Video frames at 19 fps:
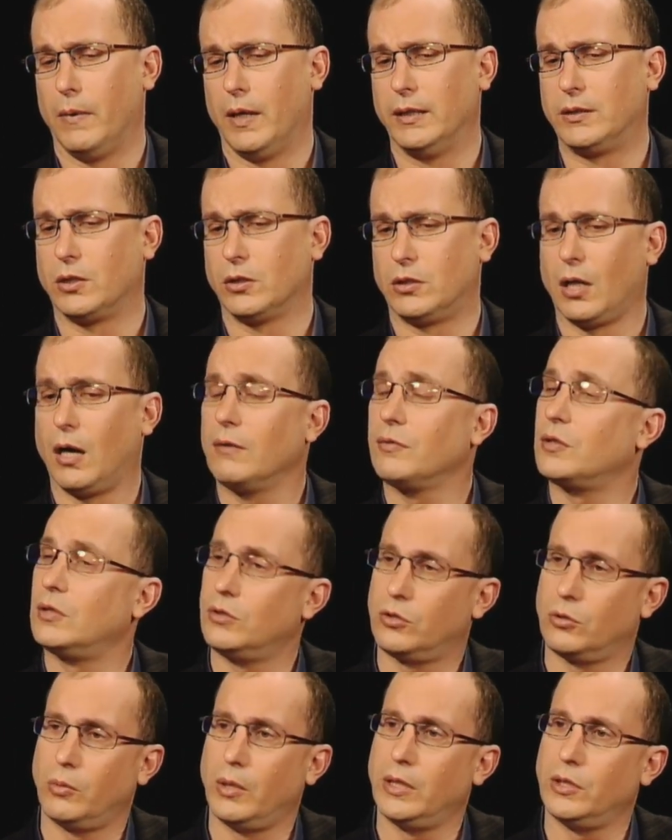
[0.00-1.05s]
it's a tough
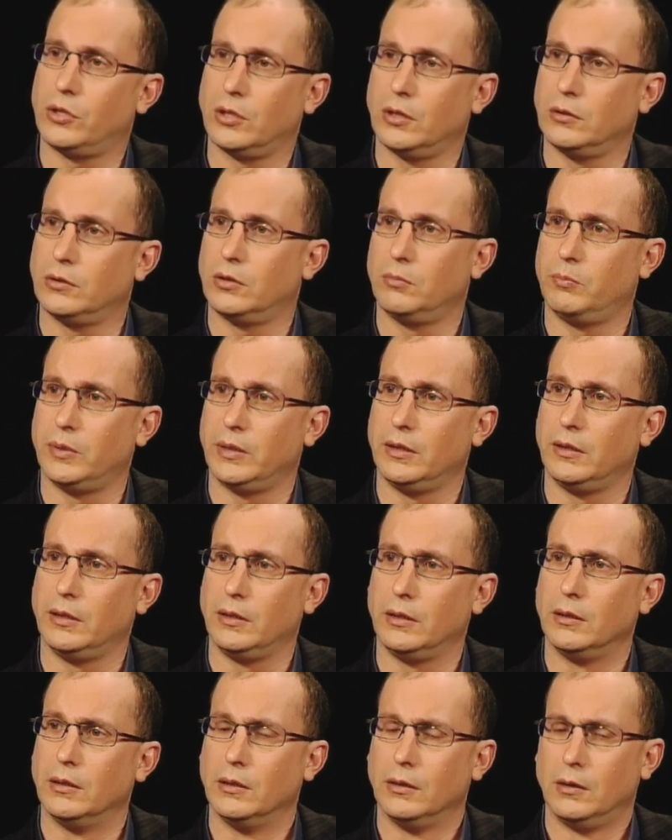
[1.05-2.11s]
situation to
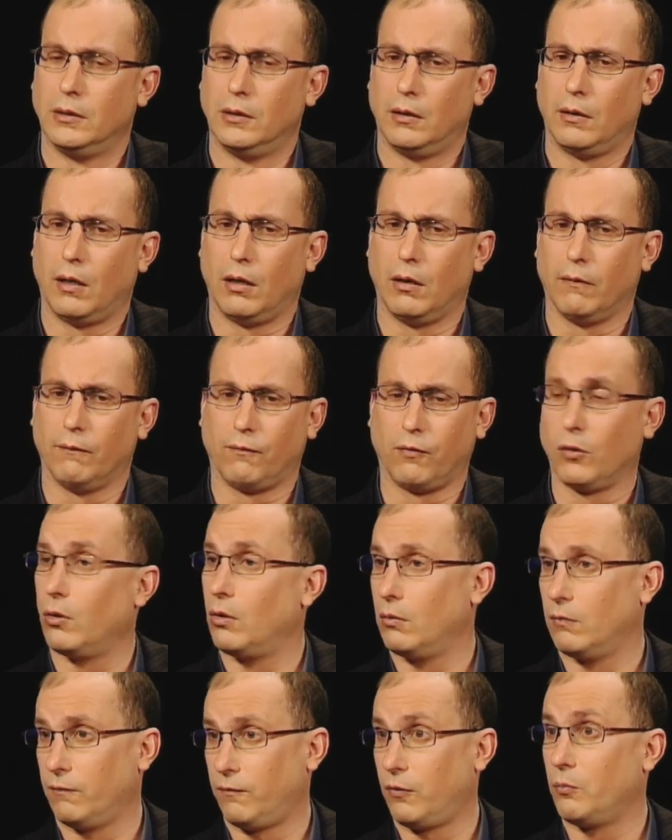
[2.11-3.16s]
be
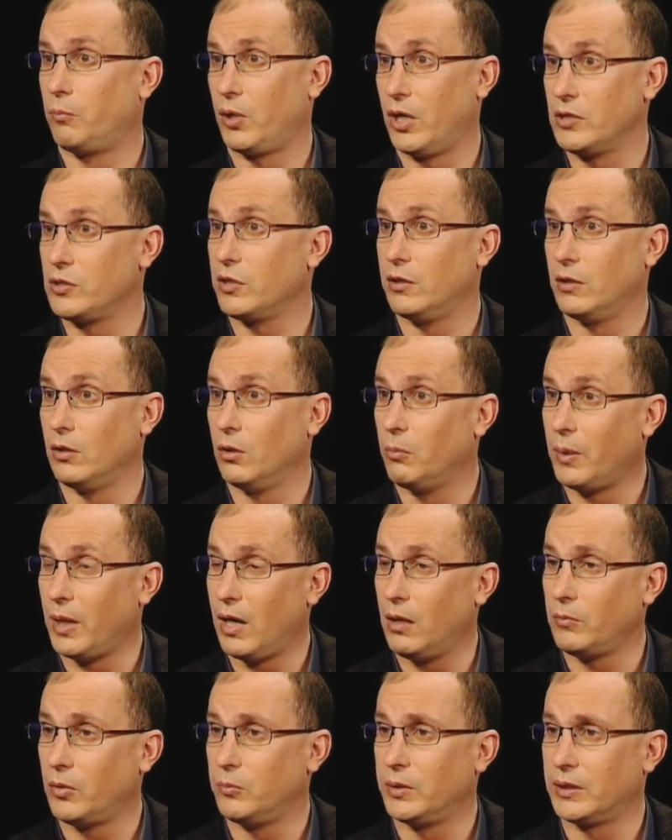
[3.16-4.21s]
for President
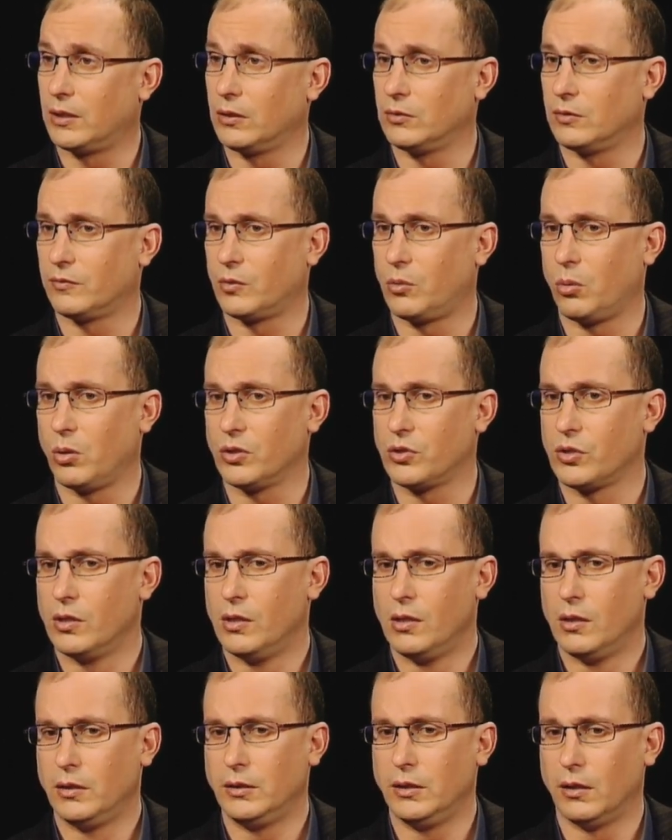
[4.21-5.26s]
Obama because, of course,
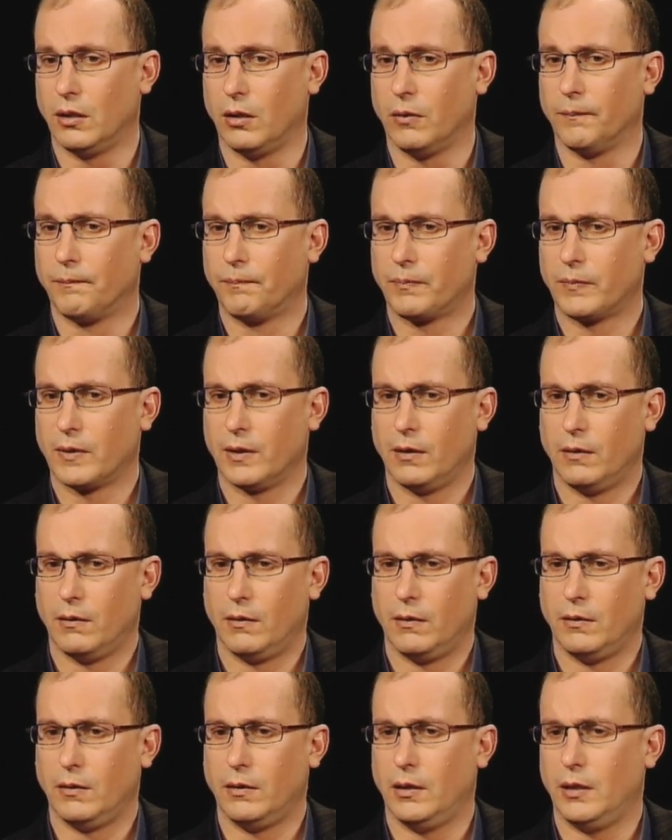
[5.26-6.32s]
you know,
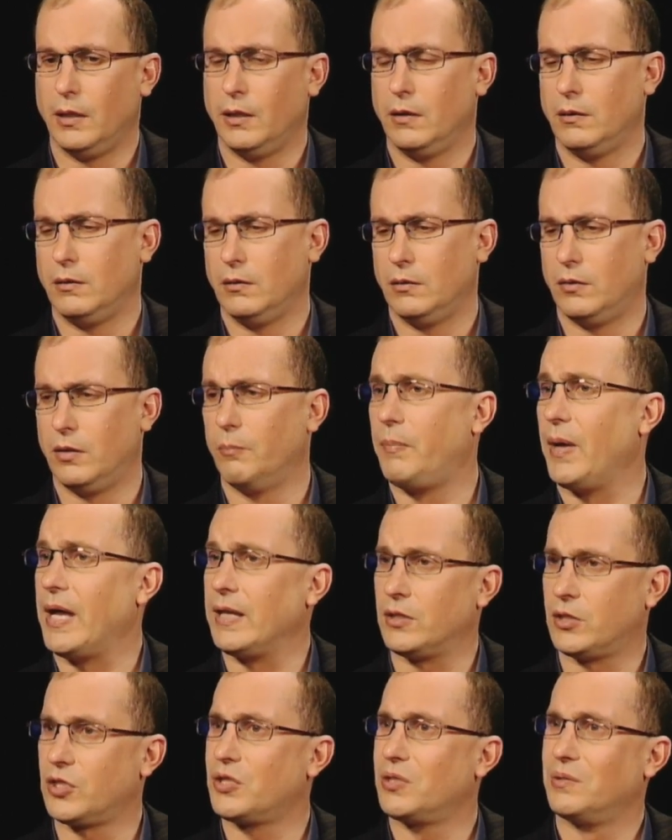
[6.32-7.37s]
the
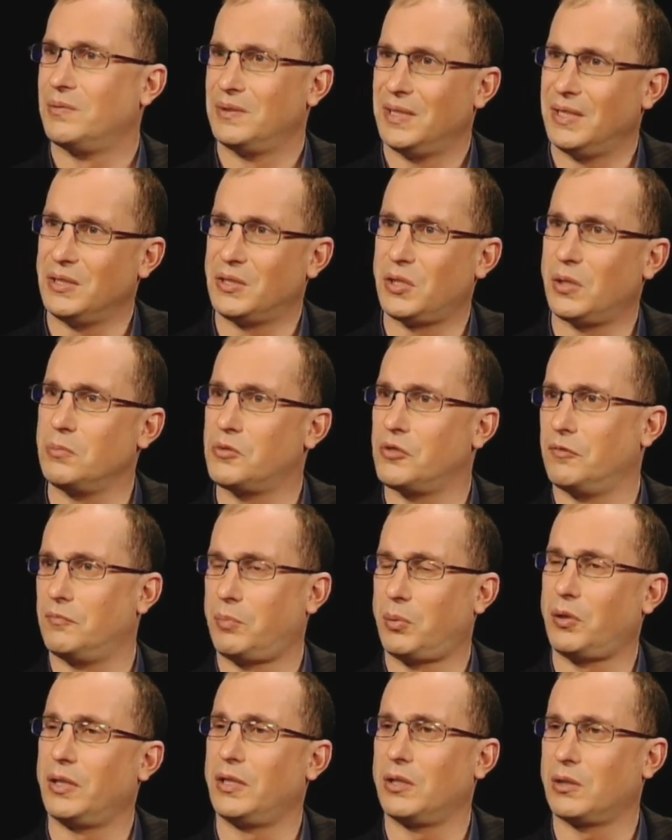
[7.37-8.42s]
bench in terms of
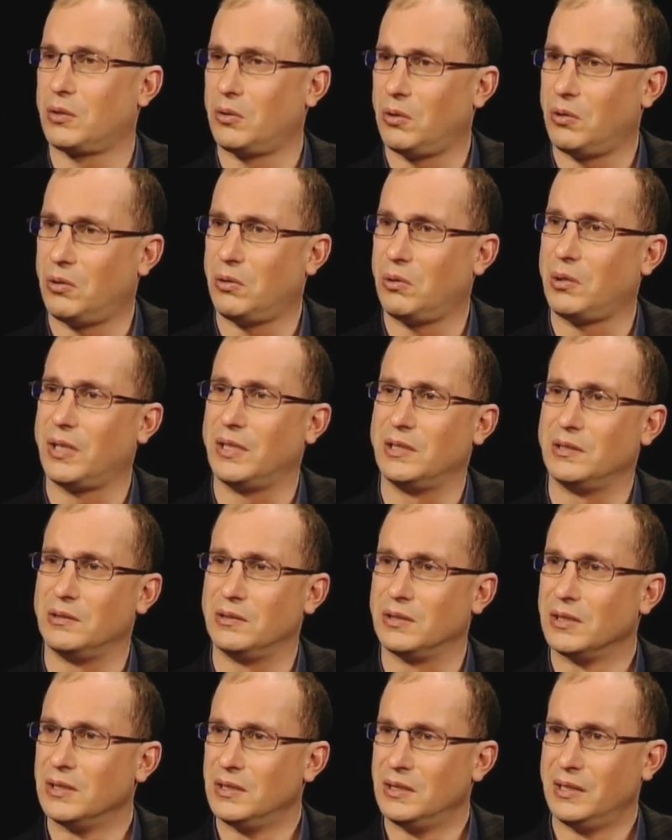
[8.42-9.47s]
political
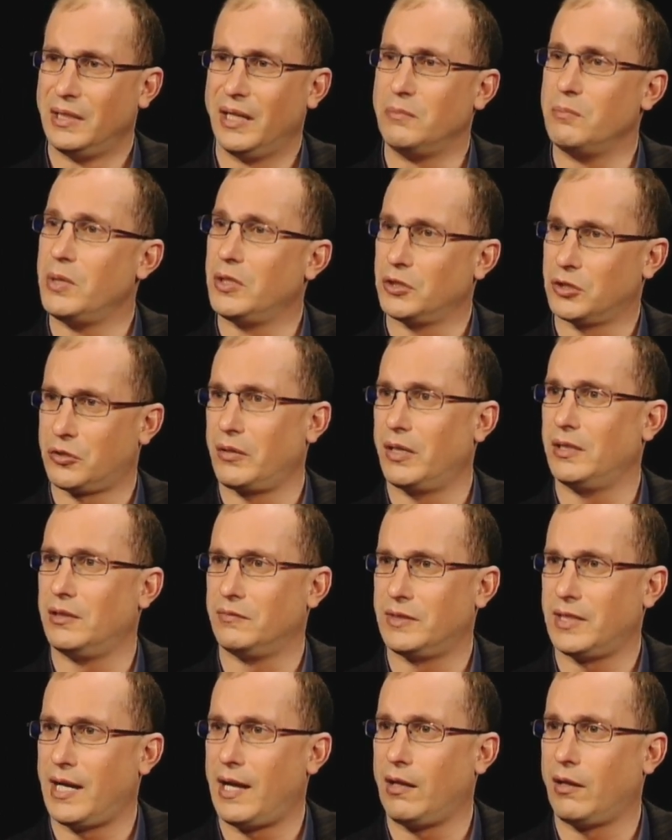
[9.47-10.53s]
and
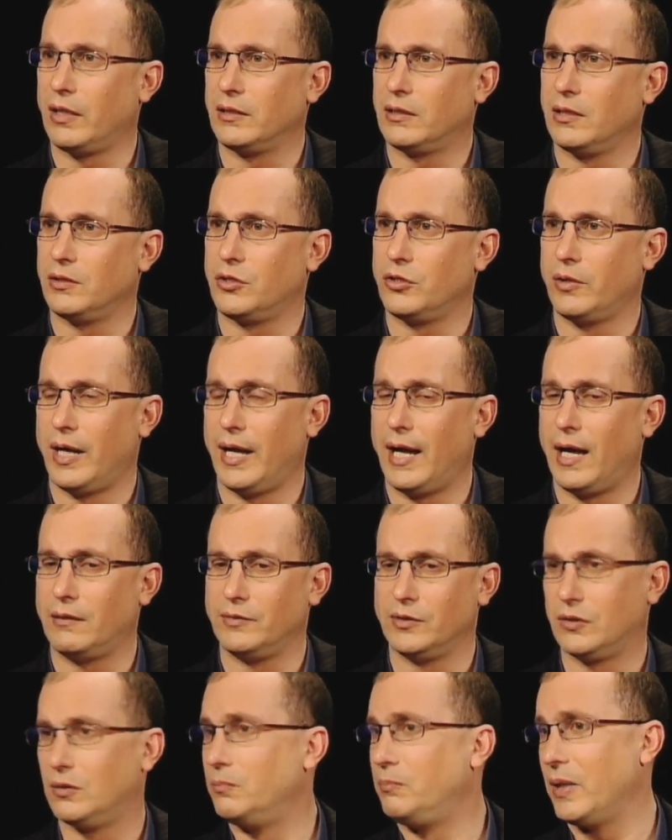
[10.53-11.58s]
administrative talent that you have
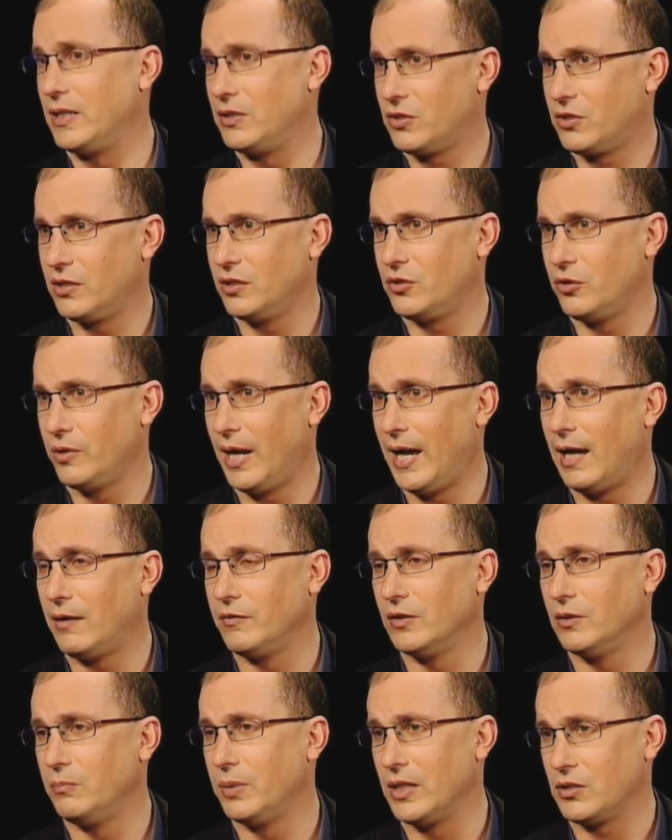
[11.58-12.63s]
is the bench that you have,
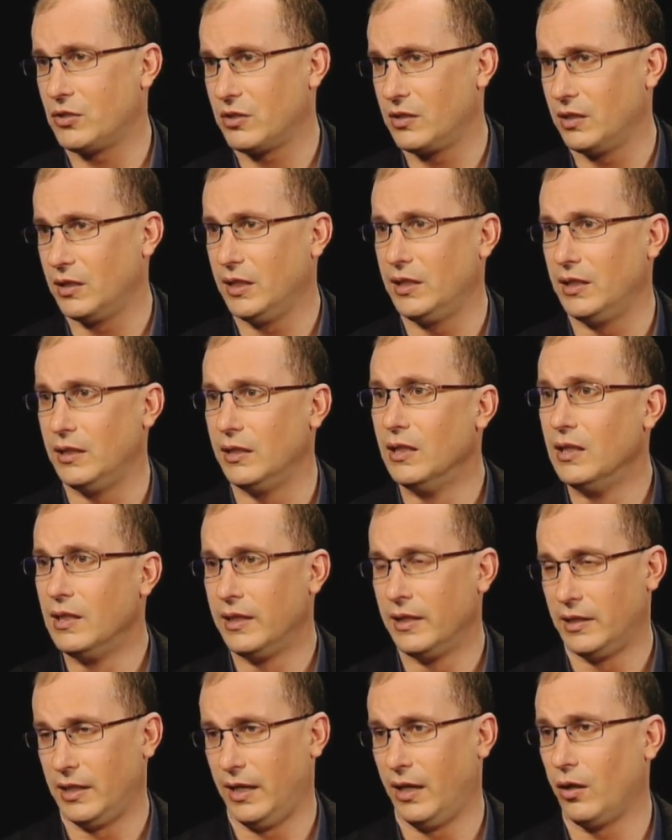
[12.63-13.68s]
and the bench that he
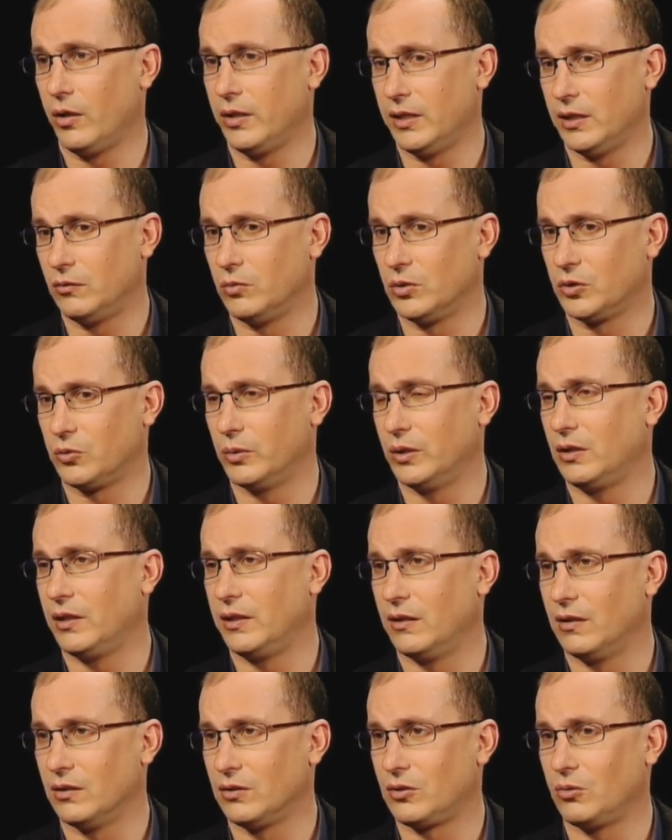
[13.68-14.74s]
inherited was
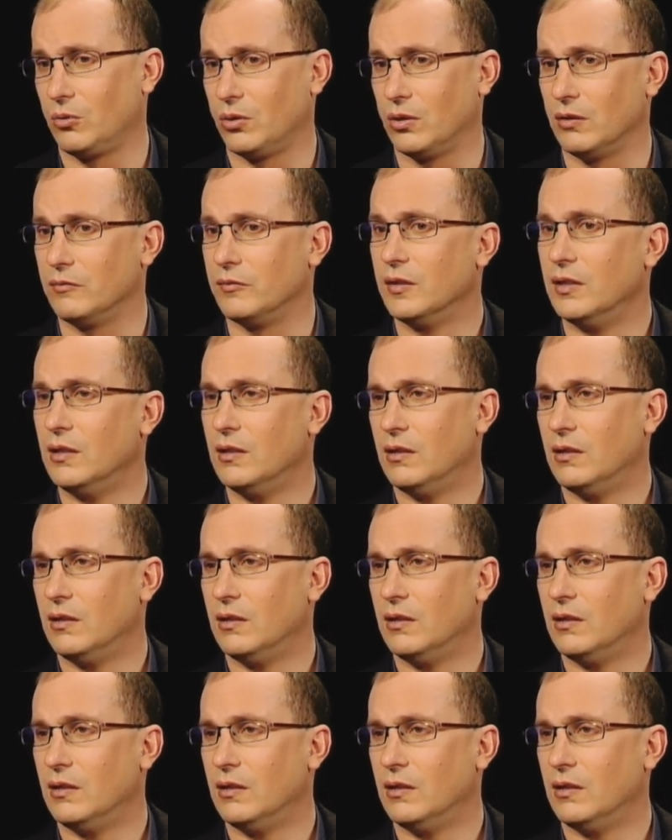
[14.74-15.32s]
really the sort of